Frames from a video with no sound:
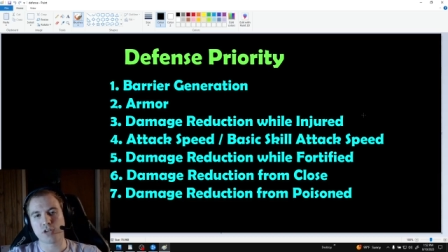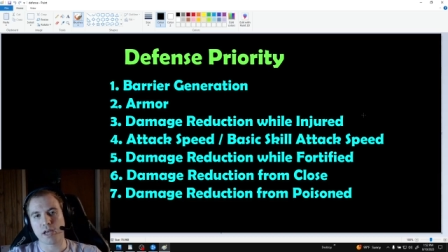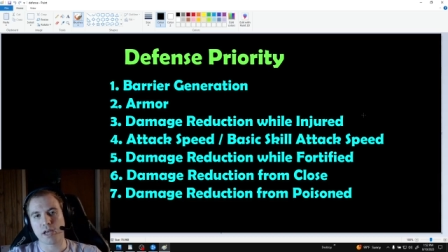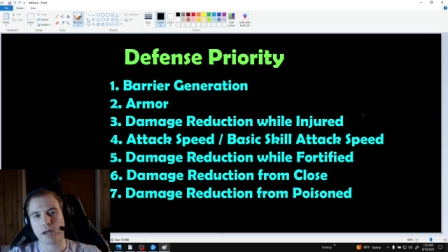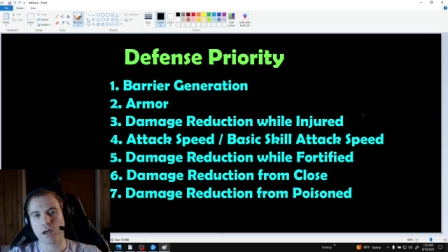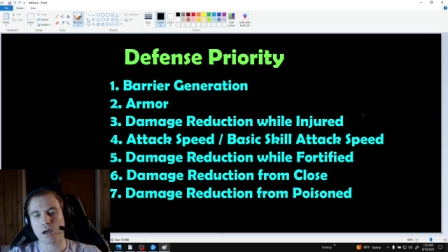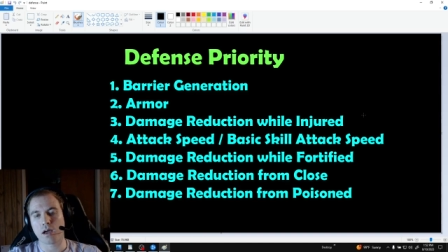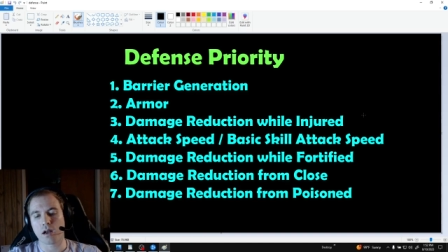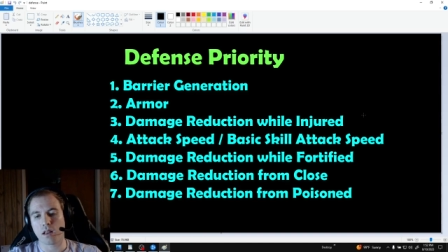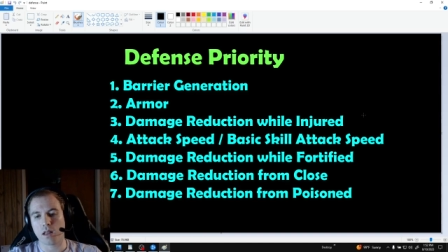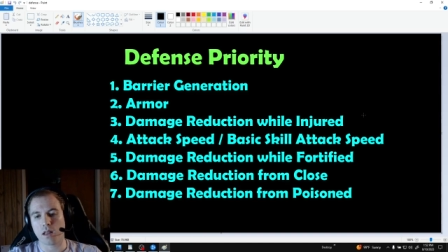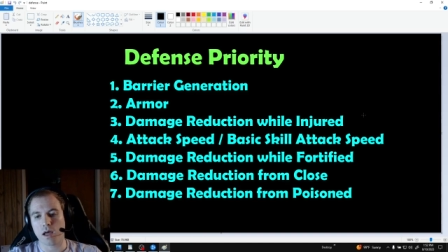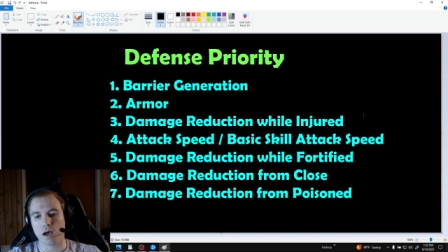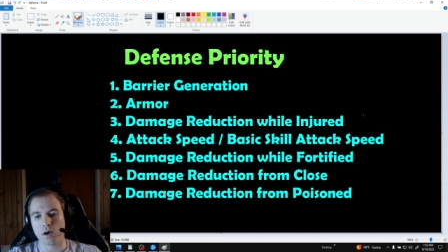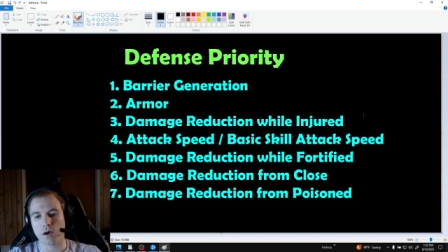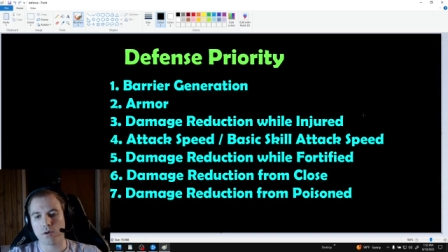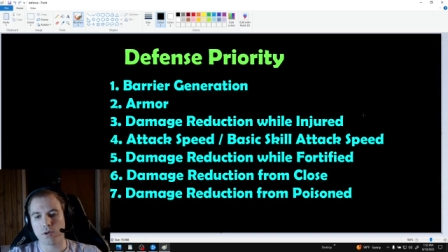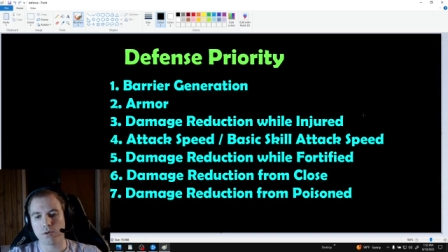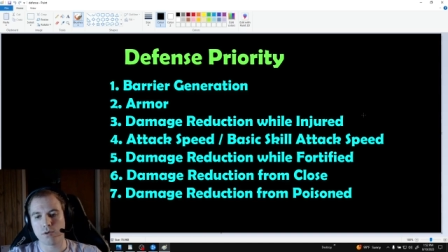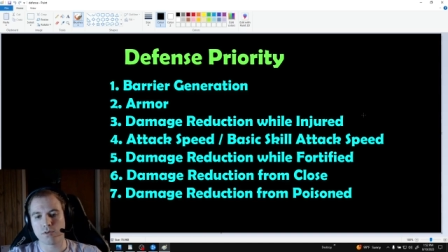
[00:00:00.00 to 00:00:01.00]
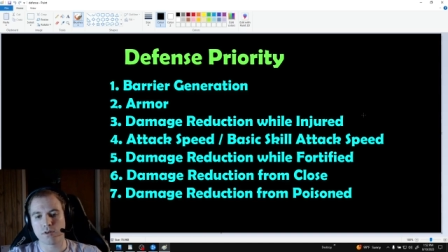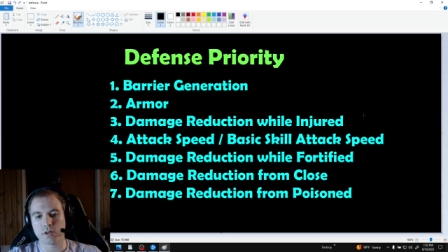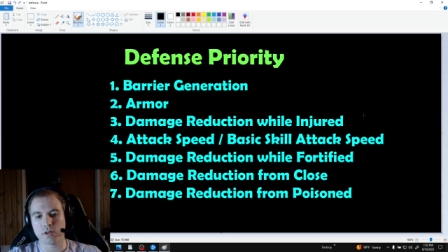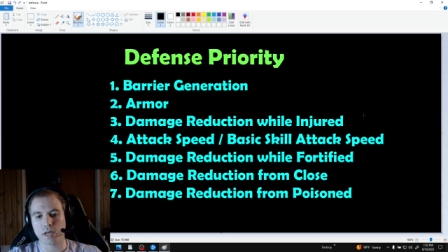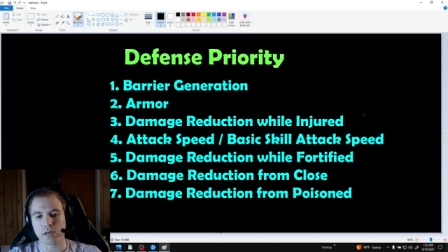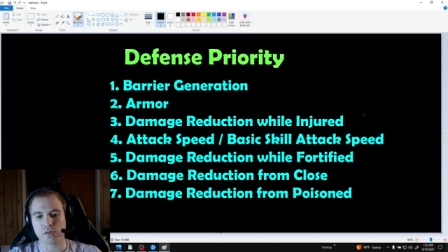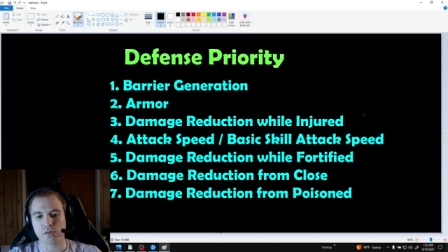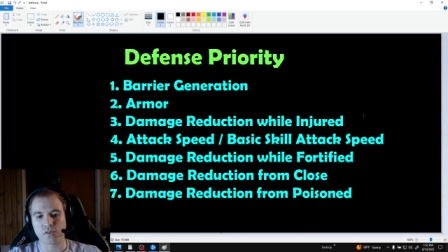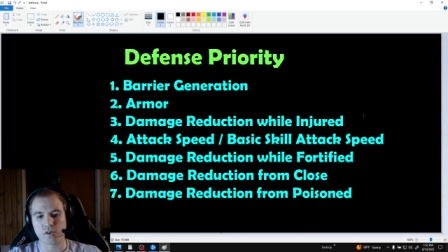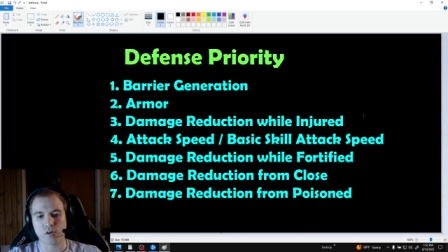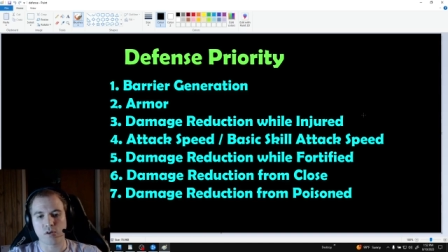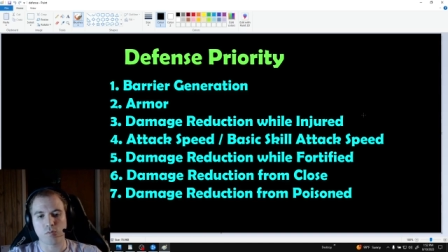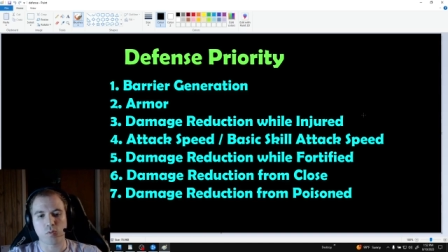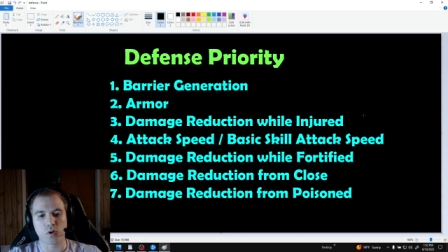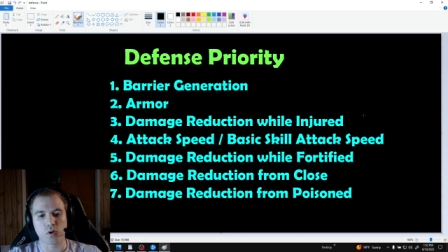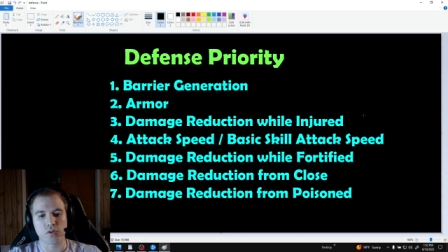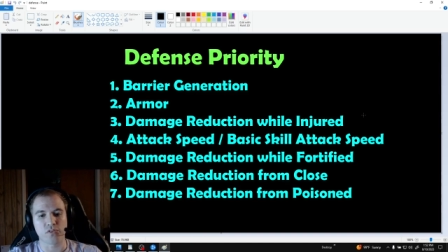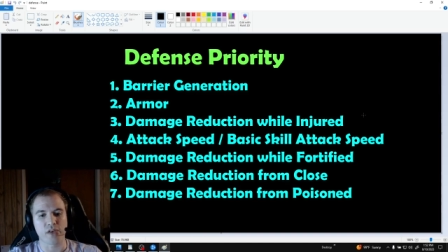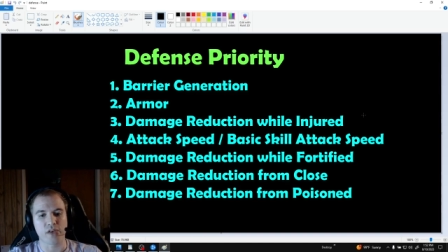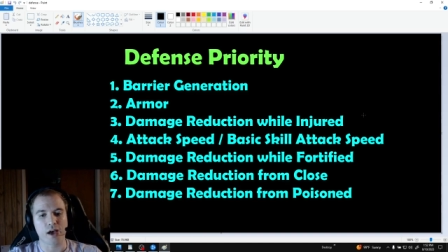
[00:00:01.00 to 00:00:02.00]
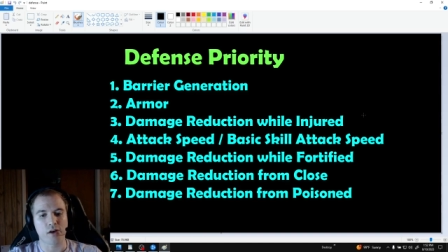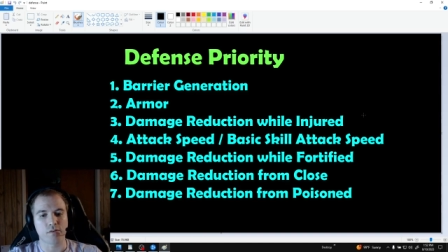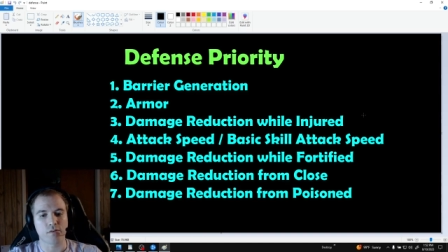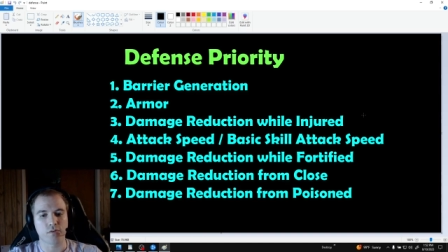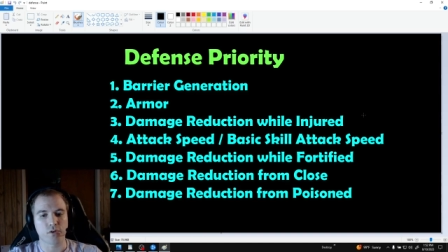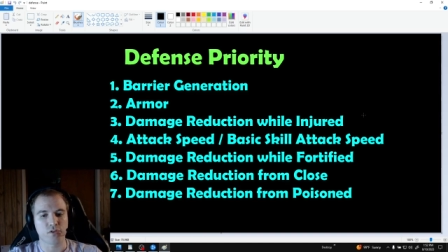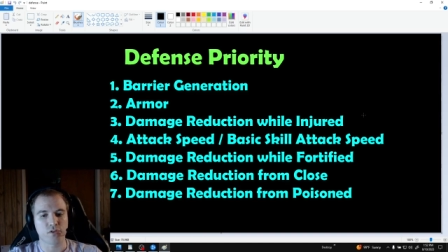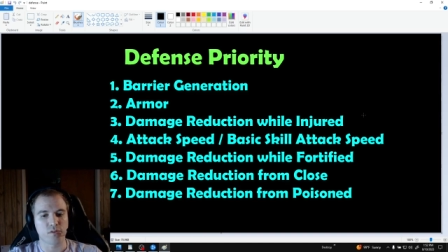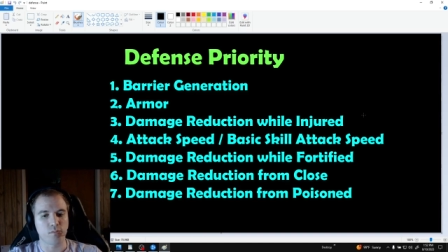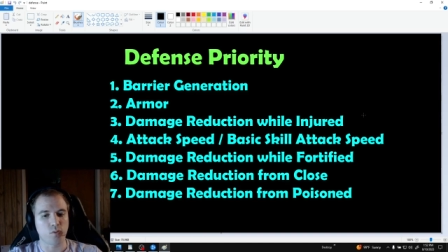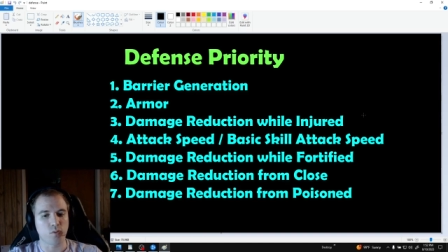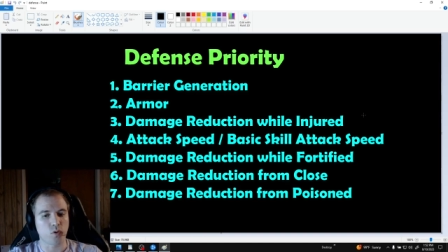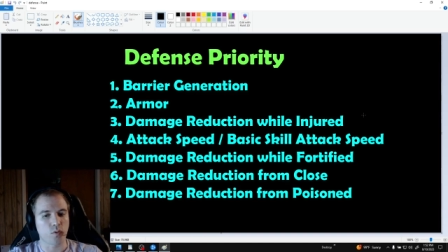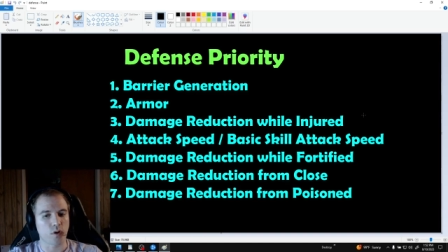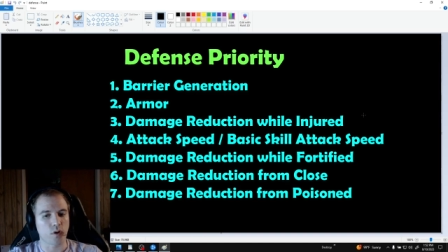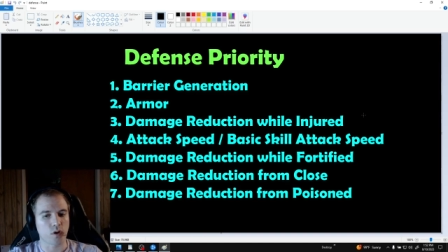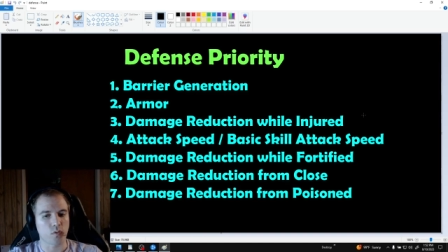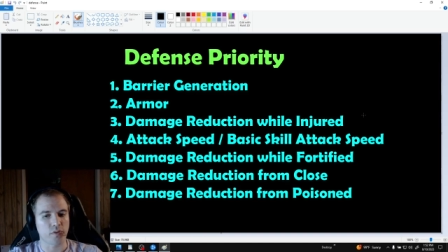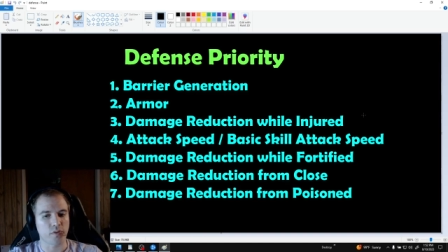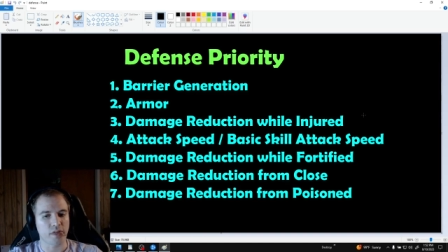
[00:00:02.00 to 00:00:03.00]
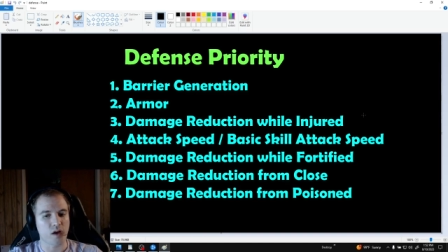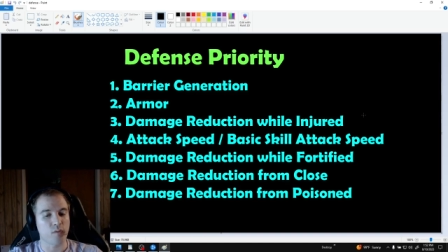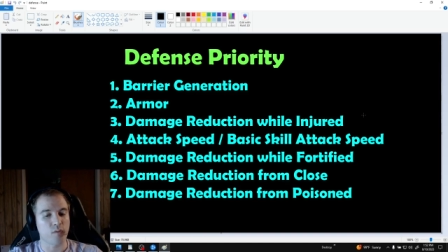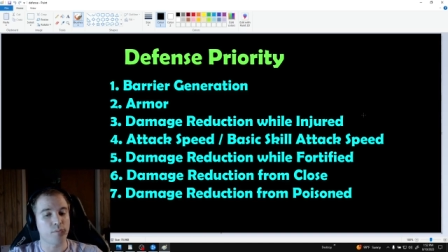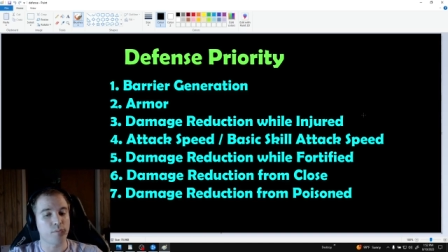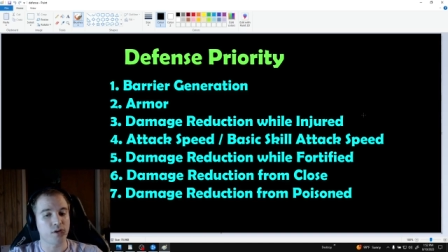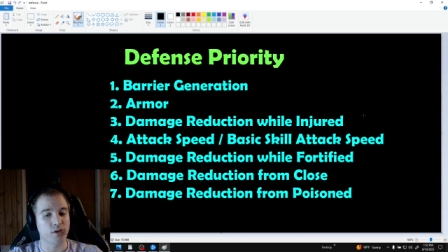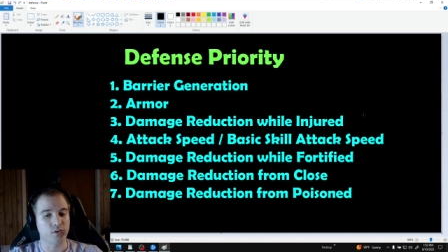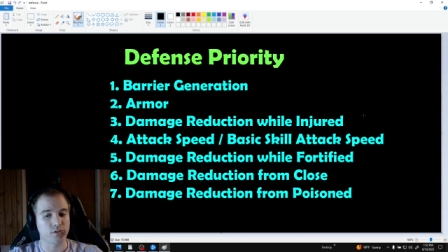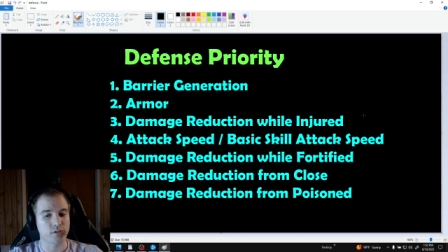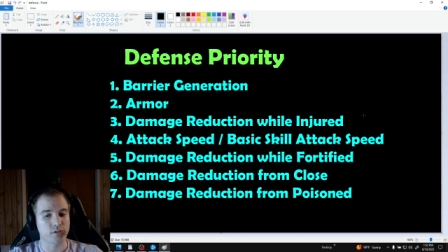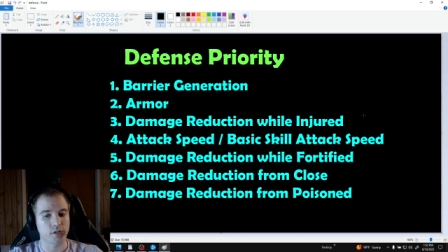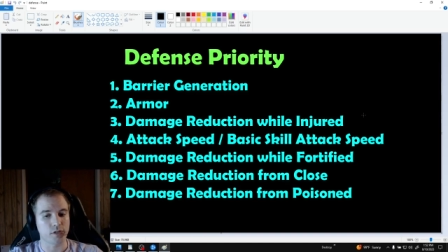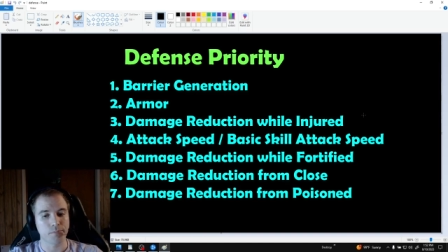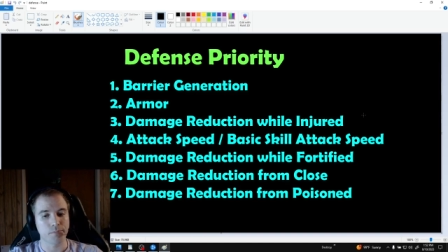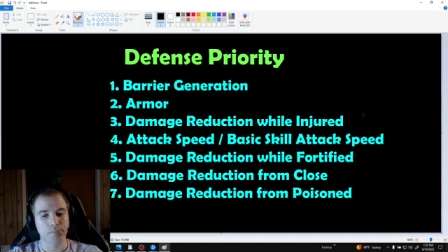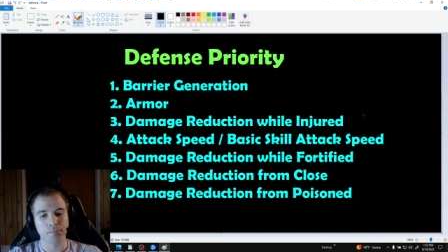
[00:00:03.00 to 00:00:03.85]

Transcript: and can allow you to take skill points out of Earthen Bulwark without penalty.